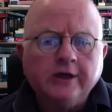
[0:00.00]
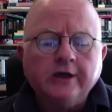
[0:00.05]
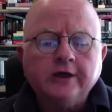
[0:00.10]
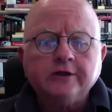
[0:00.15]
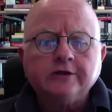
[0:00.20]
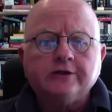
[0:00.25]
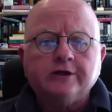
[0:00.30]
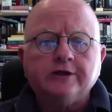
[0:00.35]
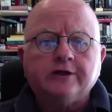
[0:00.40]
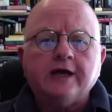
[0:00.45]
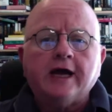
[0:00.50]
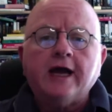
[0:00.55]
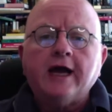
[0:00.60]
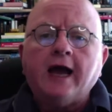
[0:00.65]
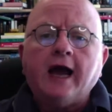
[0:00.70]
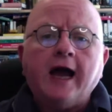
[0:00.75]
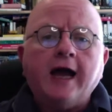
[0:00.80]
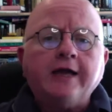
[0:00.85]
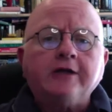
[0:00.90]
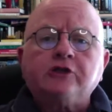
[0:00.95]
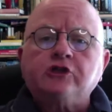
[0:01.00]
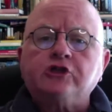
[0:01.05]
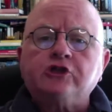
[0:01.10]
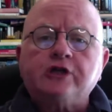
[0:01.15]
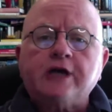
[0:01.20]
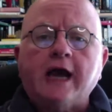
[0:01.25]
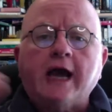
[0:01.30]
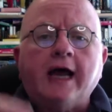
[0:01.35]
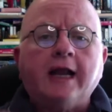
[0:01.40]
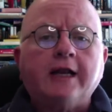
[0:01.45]
today I
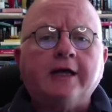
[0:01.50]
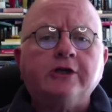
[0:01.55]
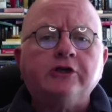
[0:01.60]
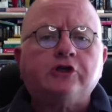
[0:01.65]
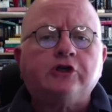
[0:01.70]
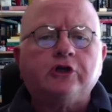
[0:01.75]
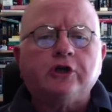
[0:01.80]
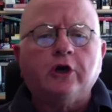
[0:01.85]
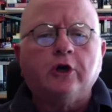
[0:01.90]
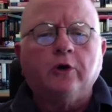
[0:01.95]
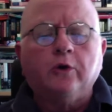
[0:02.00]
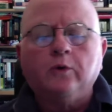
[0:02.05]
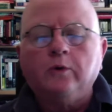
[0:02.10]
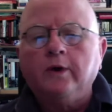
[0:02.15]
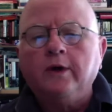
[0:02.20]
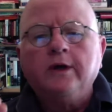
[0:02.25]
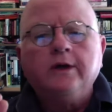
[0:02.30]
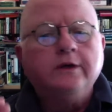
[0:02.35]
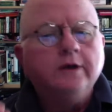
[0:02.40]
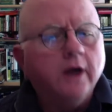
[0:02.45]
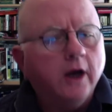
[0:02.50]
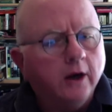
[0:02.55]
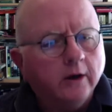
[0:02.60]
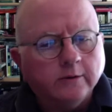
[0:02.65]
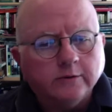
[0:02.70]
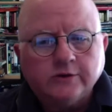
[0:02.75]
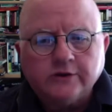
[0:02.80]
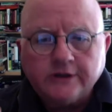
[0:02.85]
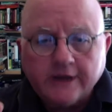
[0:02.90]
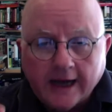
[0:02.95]
challenge you.
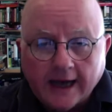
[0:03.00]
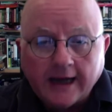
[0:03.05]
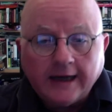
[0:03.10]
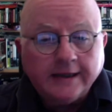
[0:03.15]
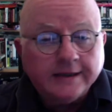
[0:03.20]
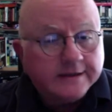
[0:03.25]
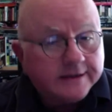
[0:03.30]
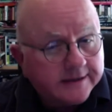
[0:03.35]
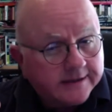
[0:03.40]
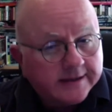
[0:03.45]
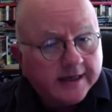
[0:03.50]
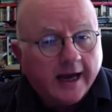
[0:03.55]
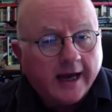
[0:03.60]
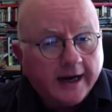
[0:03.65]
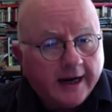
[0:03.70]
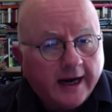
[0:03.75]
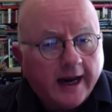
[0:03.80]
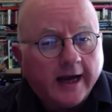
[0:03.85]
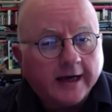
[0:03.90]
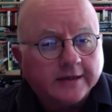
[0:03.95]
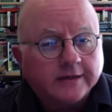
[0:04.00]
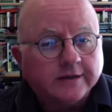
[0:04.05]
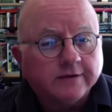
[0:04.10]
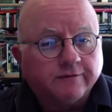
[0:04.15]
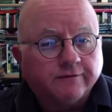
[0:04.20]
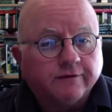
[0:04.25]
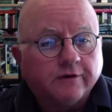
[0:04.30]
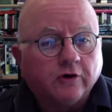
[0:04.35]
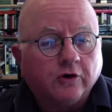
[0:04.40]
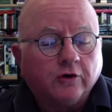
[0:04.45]
No, challenge is not an active
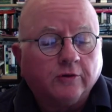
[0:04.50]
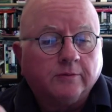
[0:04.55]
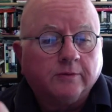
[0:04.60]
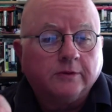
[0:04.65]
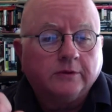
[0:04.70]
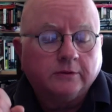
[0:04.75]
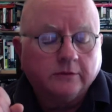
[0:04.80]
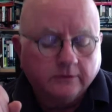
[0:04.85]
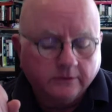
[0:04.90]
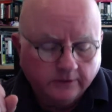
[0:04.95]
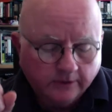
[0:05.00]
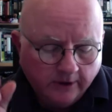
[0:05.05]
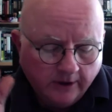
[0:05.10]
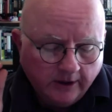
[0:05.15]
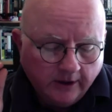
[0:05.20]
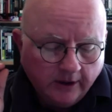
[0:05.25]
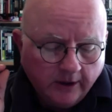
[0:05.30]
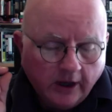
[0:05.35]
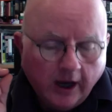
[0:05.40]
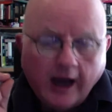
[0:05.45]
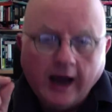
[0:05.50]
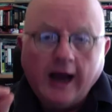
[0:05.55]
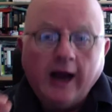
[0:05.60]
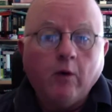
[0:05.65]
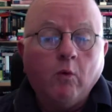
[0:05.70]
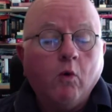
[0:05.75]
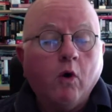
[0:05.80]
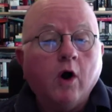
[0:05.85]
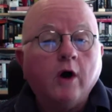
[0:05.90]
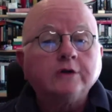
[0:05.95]
verb. I
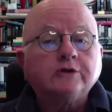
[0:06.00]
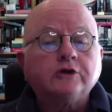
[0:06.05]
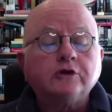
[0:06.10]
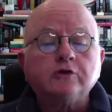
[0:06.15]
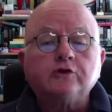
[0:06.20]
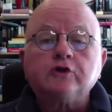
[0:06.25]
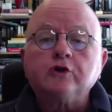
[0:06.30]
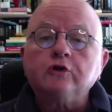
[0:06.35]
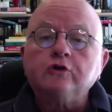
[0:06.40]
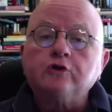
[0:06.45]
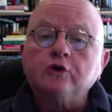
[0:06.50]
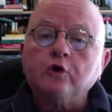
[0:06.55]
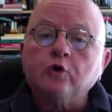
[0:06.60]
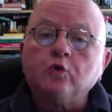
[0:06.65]
want you to do